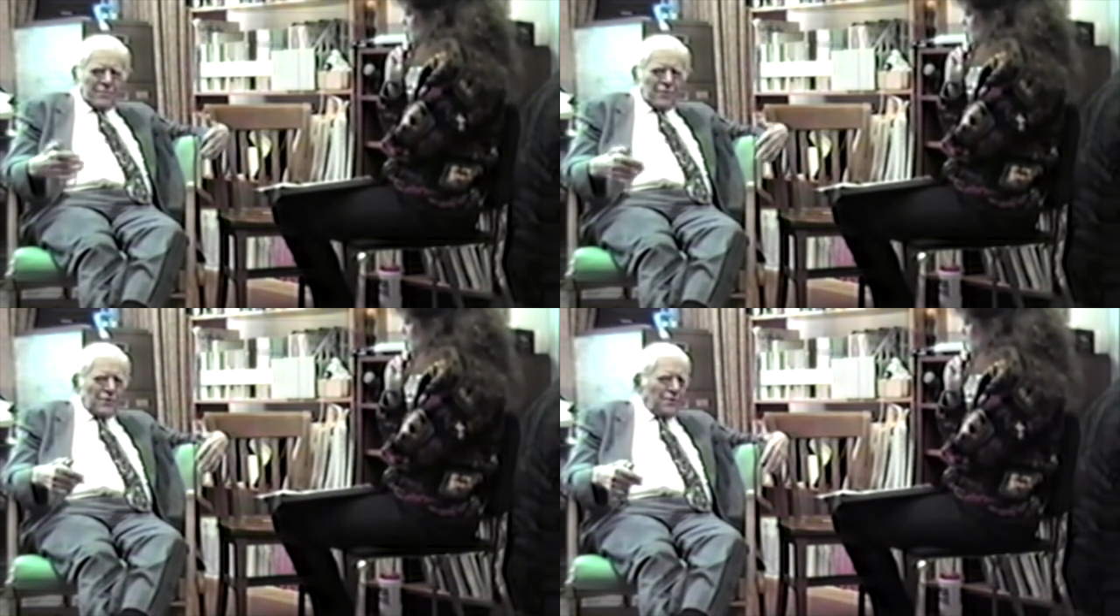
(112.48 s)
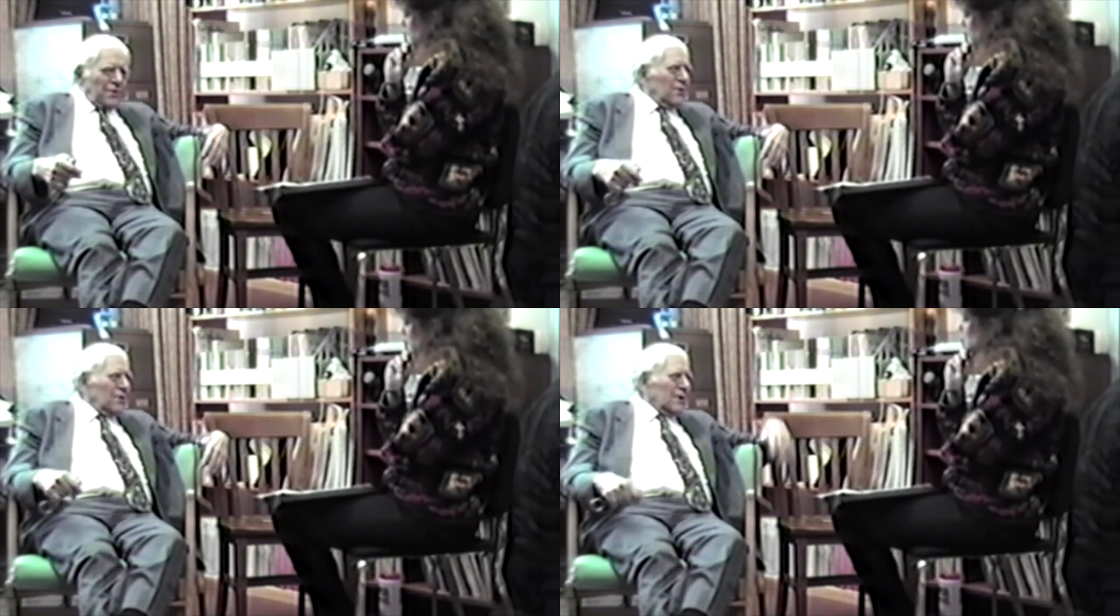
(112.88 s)
birth
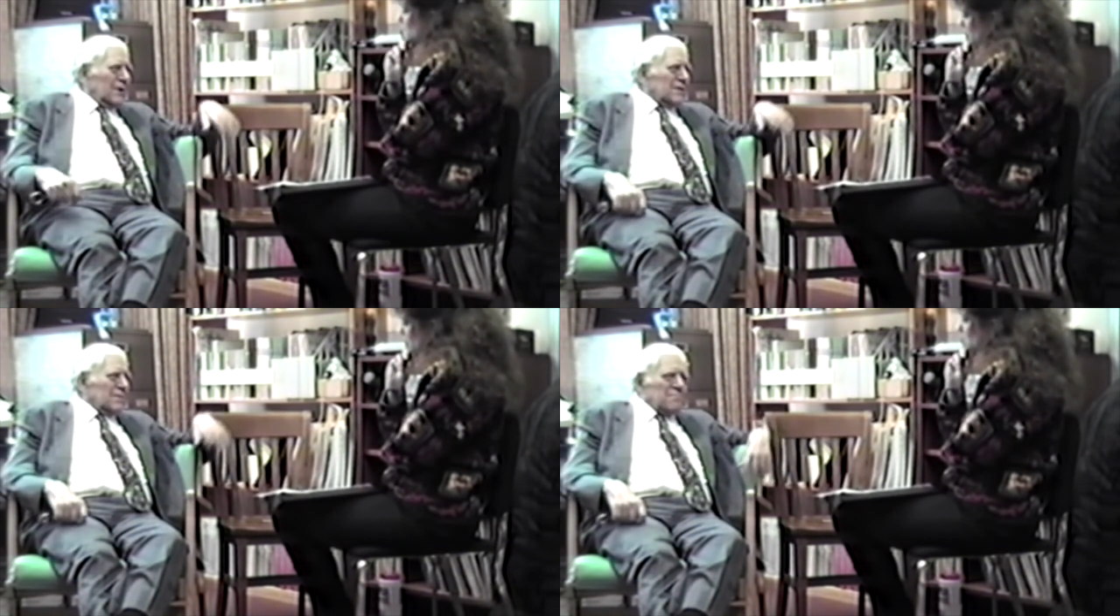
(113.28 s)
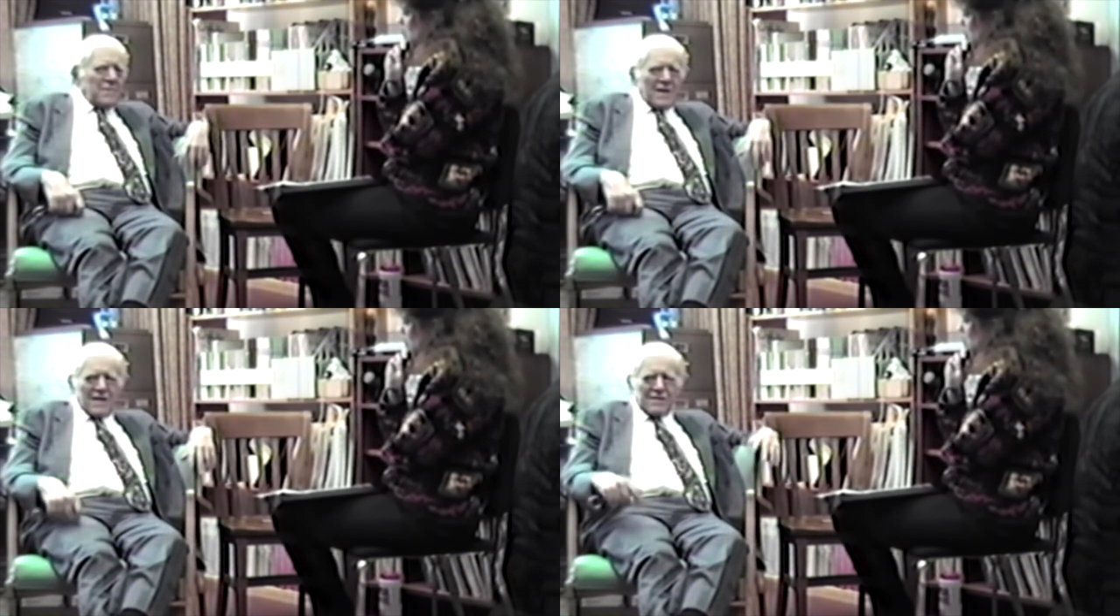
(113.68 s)
on, it's a
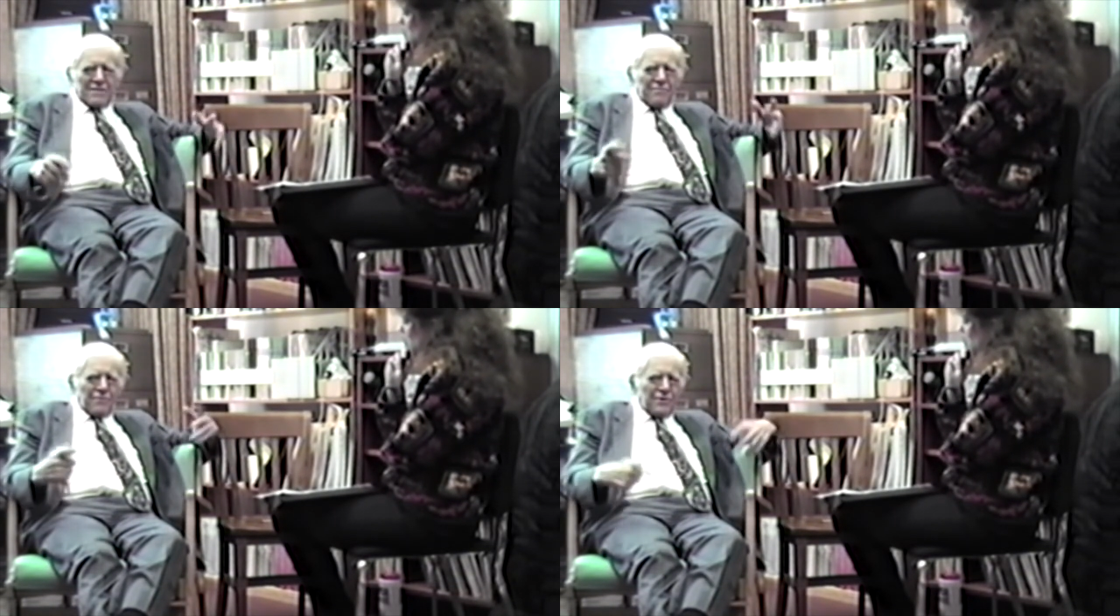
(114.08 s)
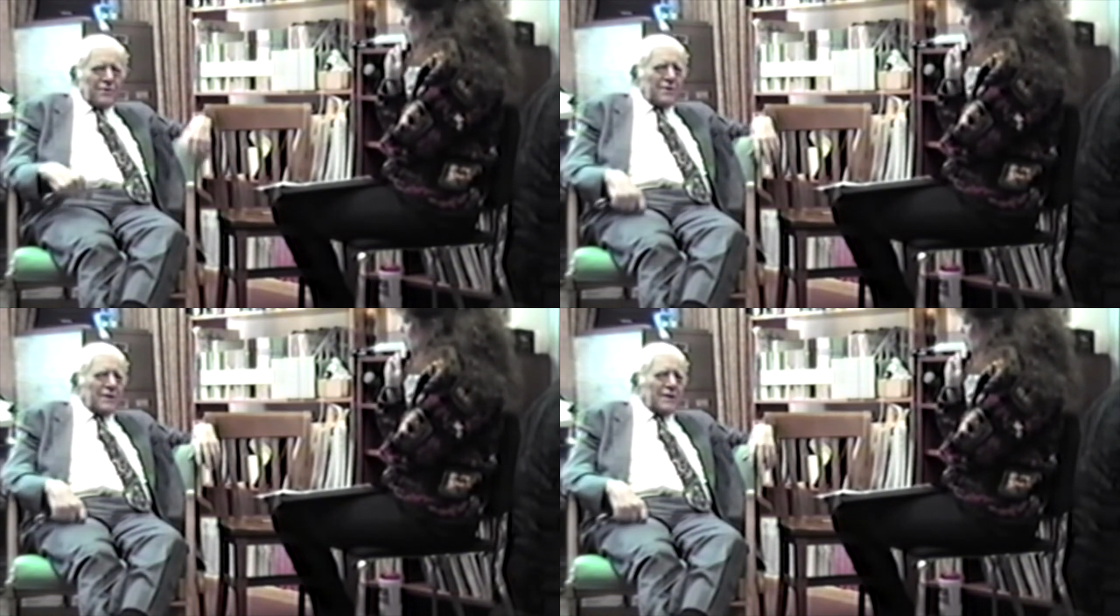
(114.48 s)
massive
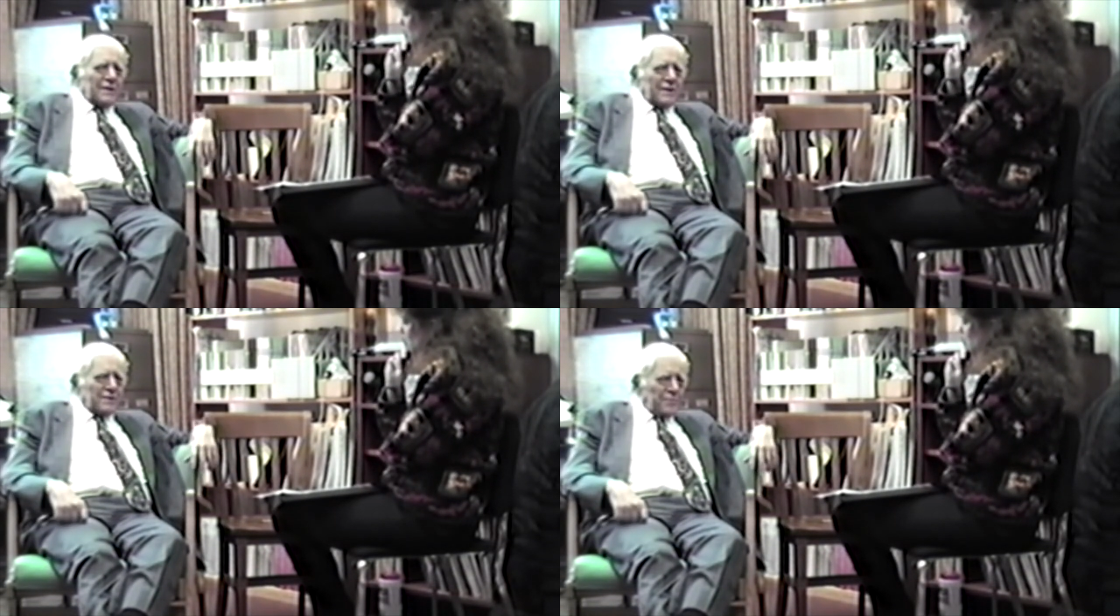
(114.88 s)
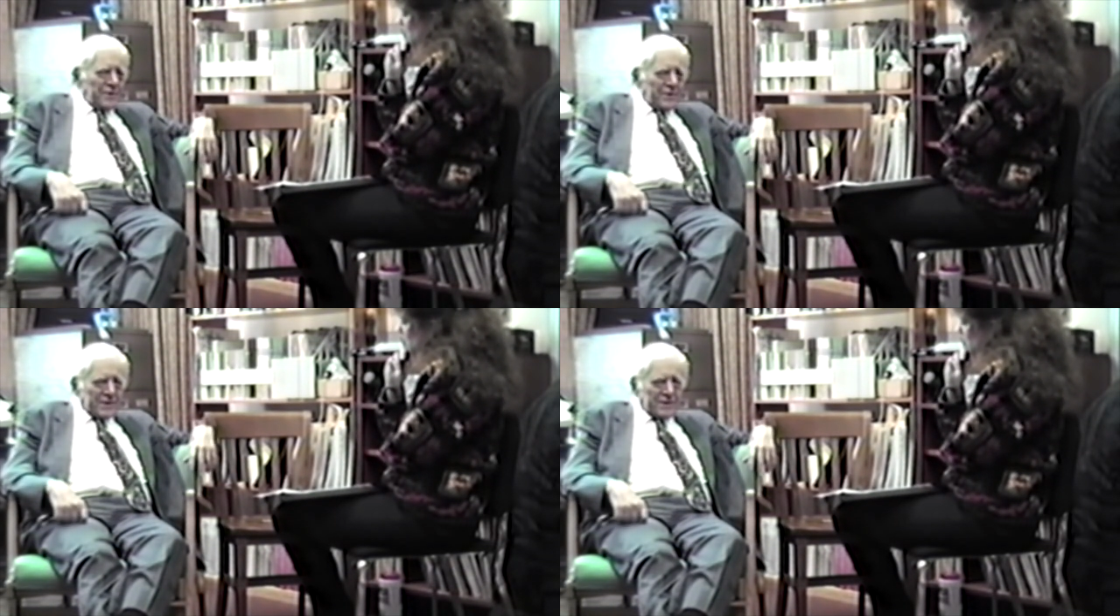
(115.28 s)
learning
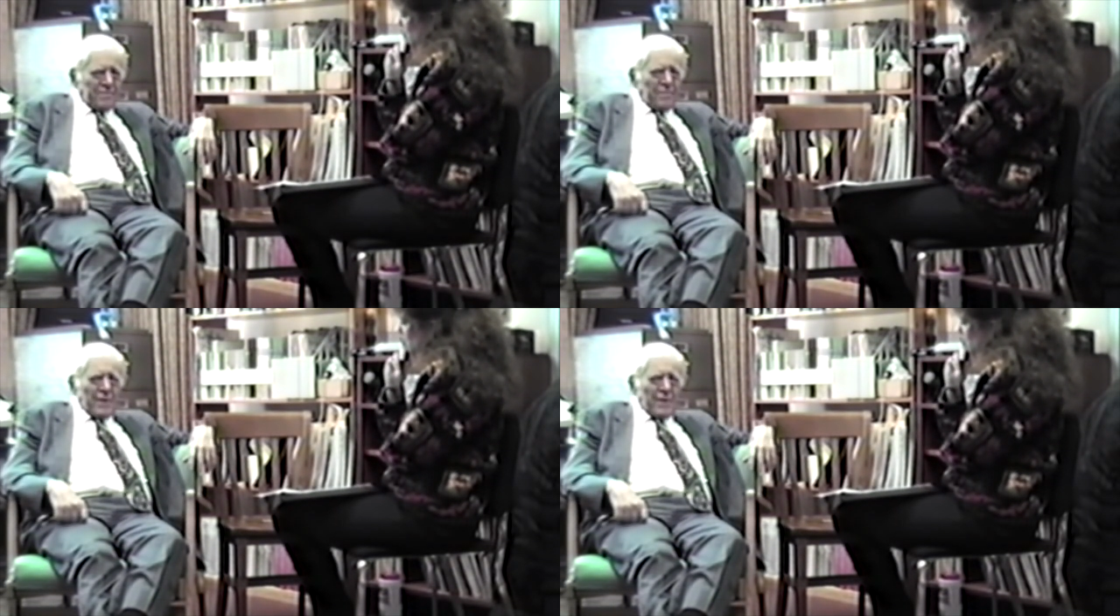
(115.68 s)
experience.